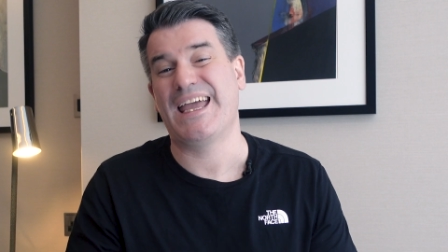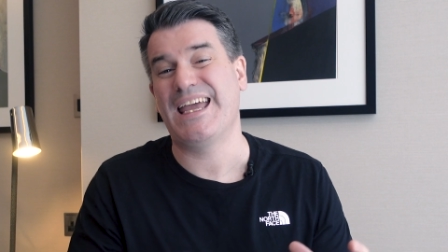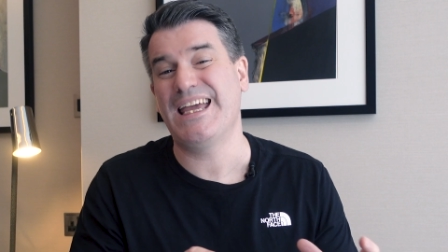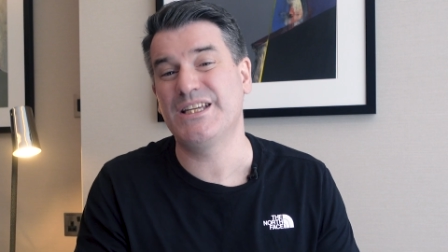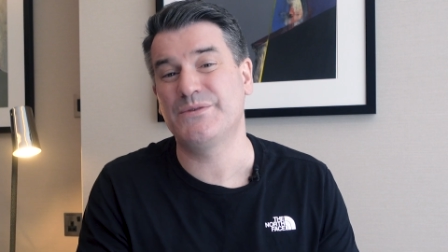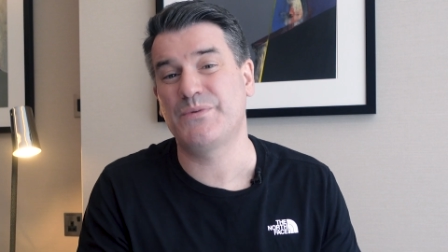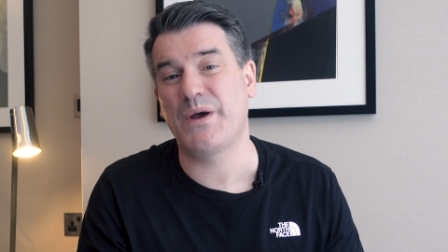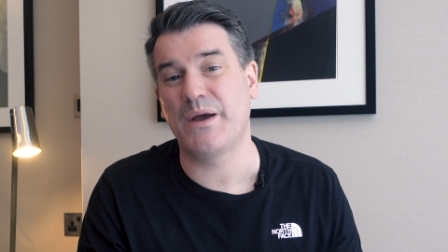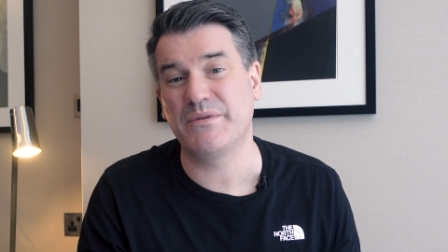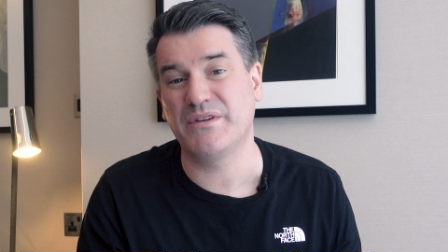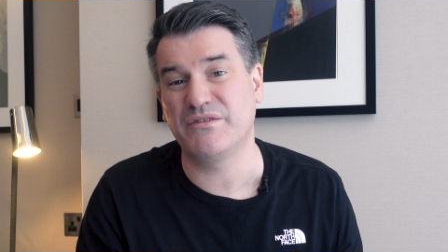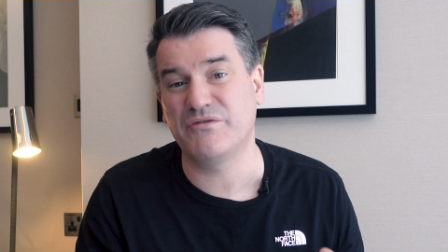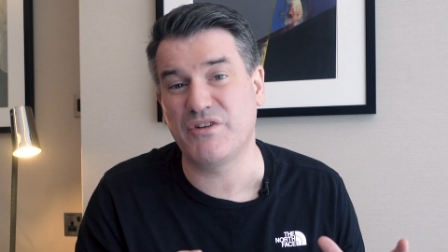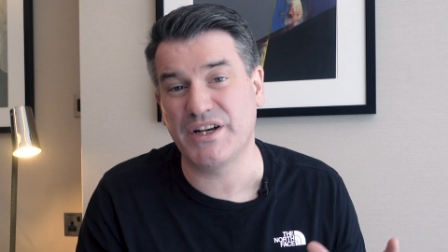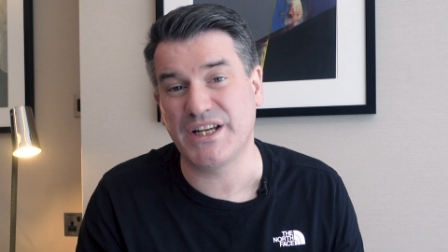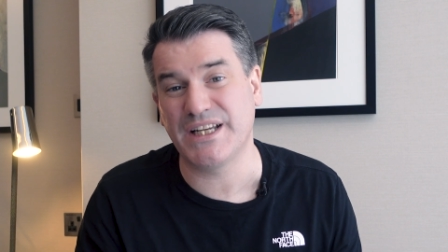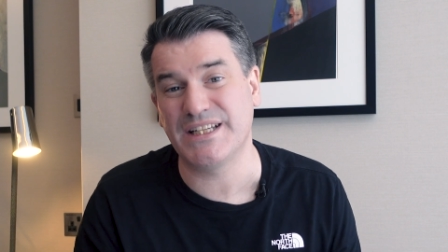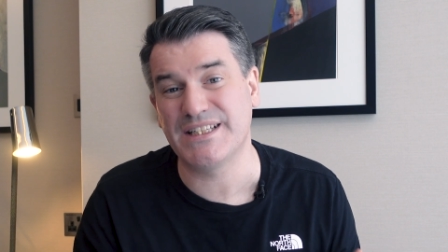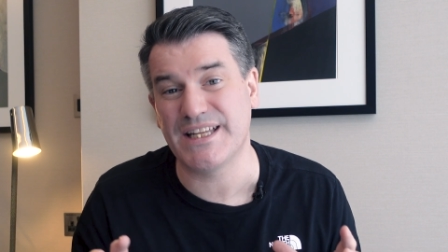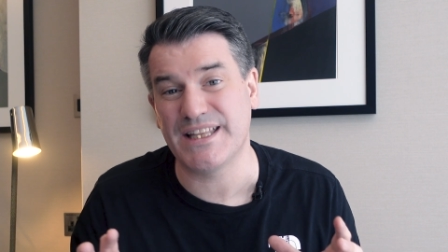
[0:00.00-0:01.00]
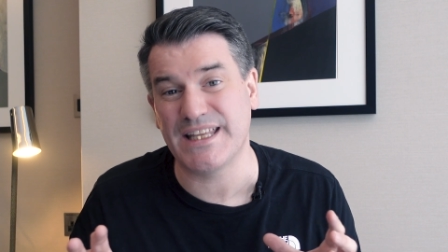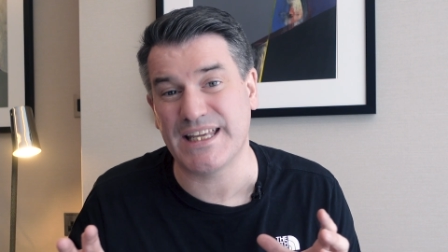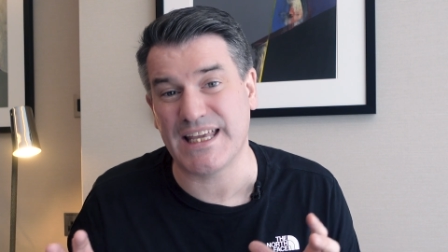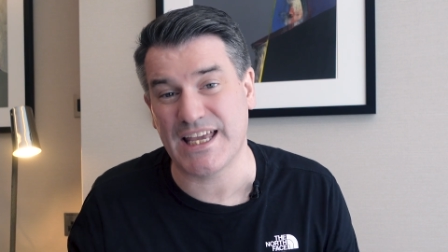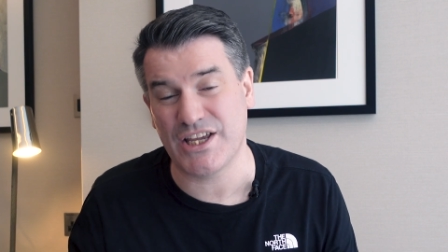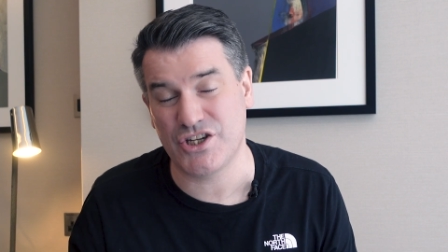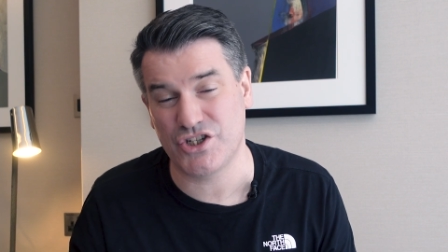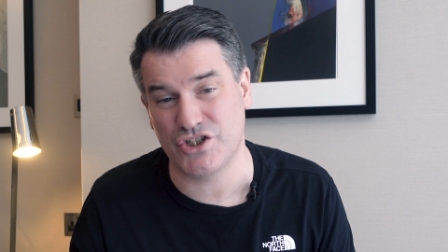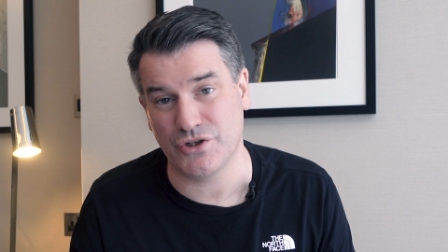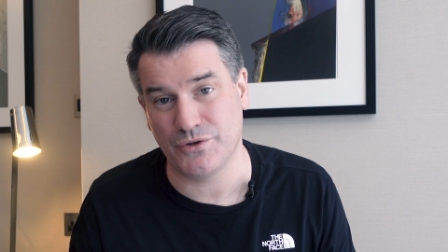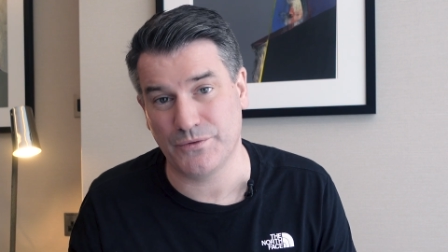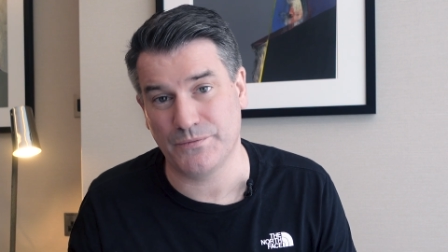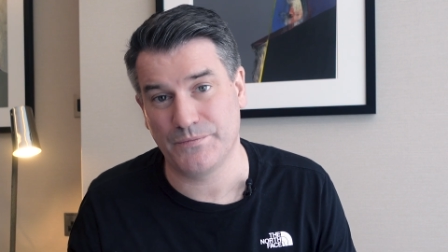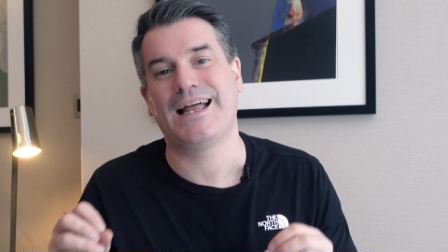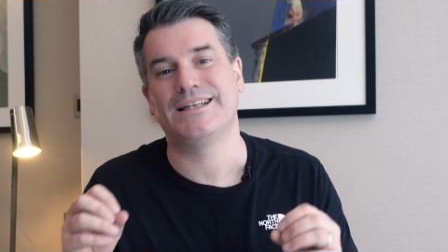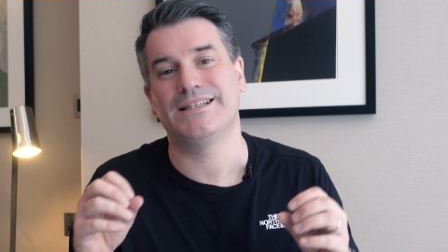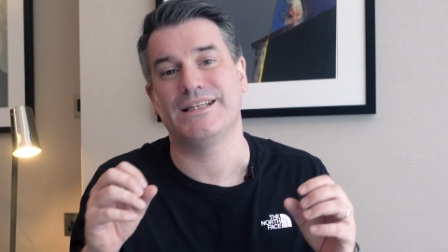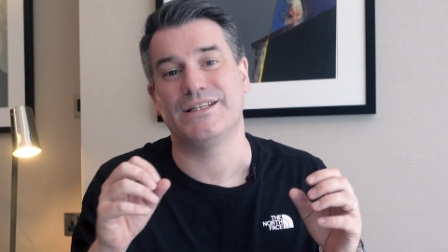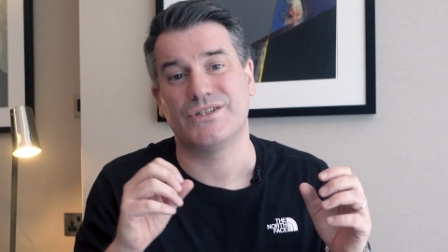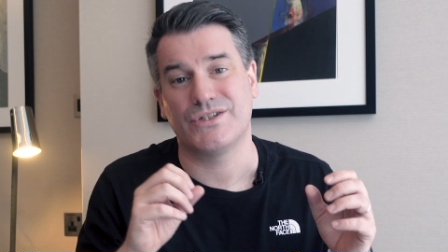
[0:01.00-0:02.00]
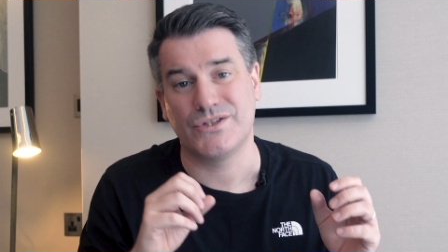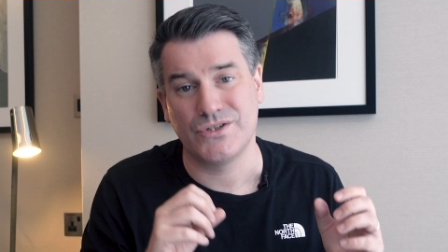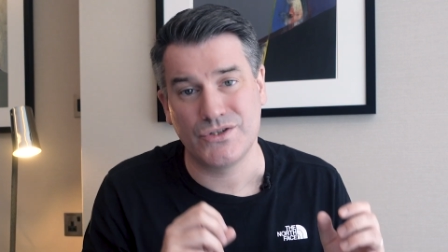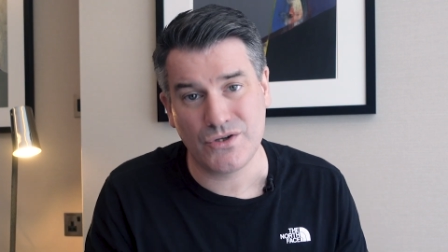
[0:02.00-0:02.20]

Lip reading: here's where we run into the issue, and it's